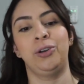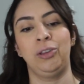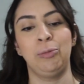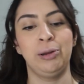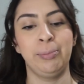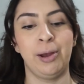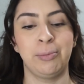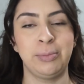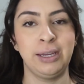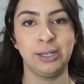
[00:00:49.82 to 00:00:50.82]
a little bit
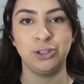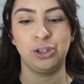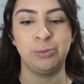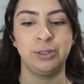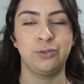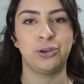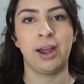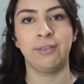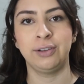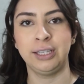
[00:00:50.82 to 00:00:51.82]
about me in terms of
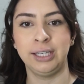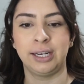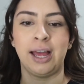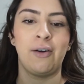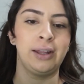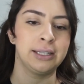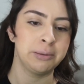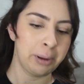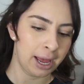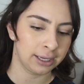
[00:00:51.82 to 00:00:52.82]
traveling and how I like
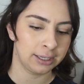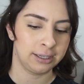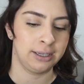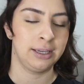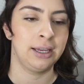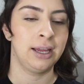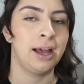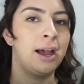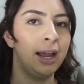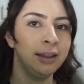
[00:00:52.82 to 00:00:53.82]
to pack.
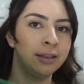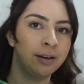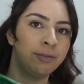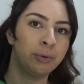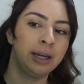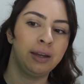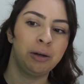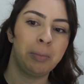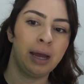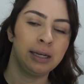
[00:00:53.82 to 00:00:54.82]
I love
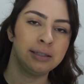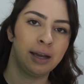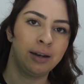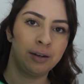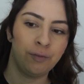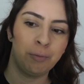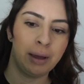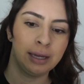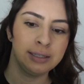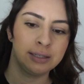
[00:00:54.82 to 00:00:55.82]
weekender bags and duffel
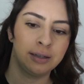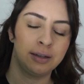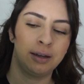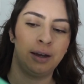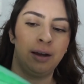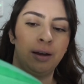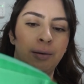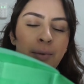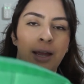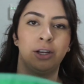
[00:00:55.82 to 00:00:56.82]
bags.
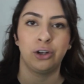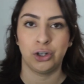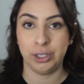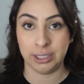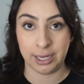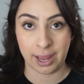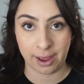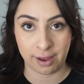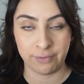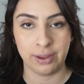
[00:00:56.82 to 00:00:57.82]
Um, I currently
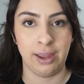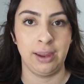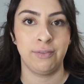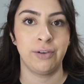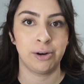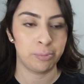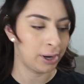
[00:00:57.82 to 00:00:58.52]
have a Vera